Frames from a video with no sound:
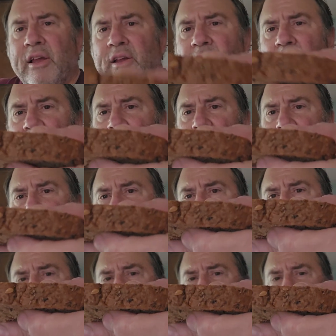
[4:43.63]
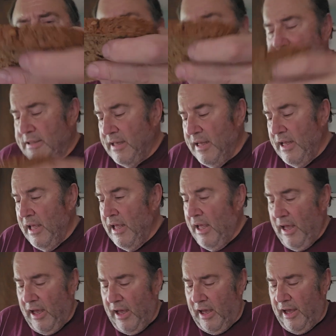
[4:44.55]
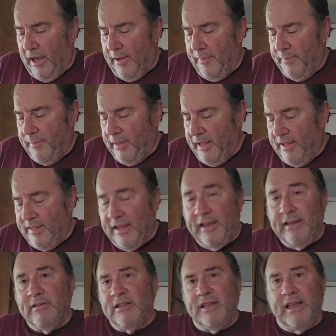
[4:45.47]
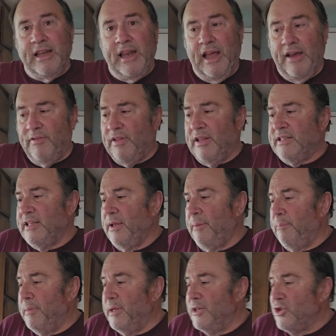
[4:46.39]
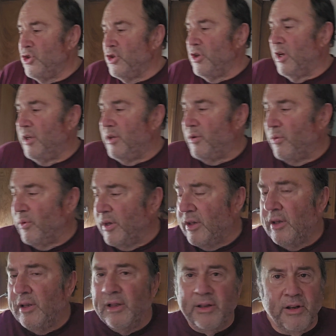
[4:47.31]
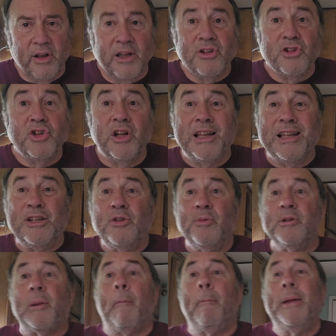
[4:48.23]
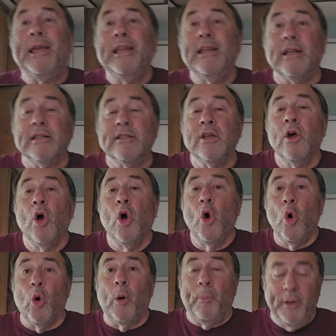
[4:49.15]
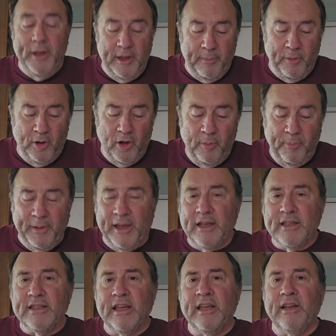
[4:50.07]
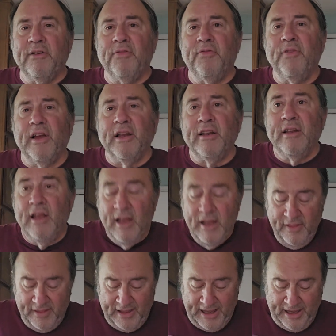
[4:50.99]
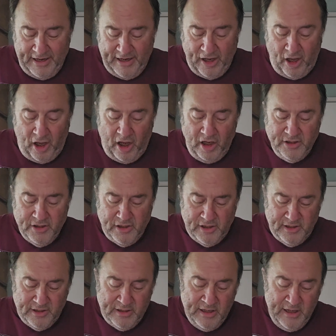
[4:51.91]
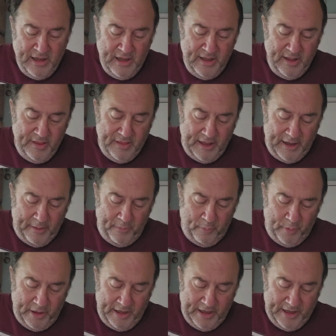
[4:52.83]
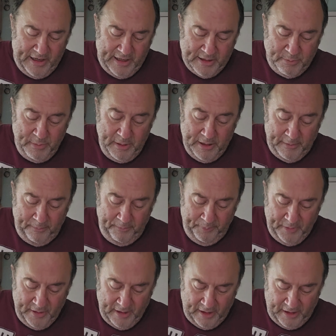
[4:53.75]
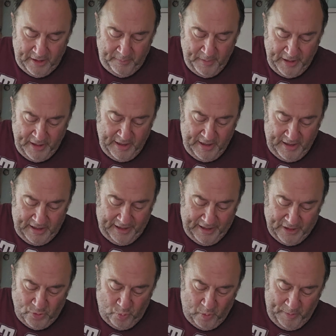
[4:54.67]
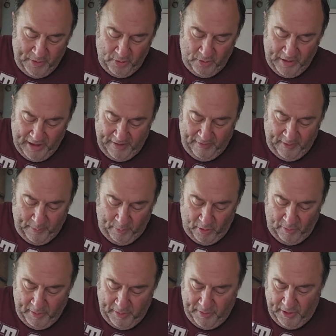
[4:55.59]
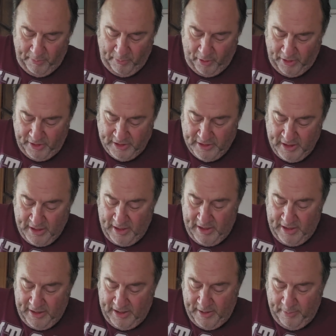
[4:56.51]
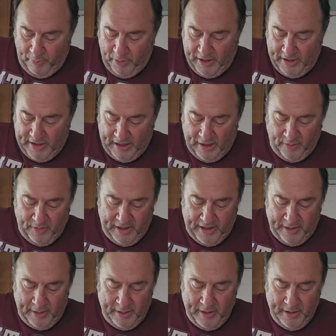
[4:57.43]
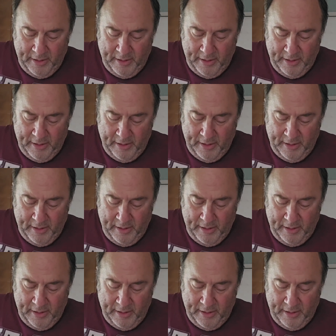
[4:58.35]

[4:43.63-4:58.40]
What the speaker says: higher in carbs, I guess, and they just can't have it. They say men should not eat too much peanuts or peanut butter because it can affect the antioxidants that we get as men. I guess women don't have that problem. Maybe their bodies can break down that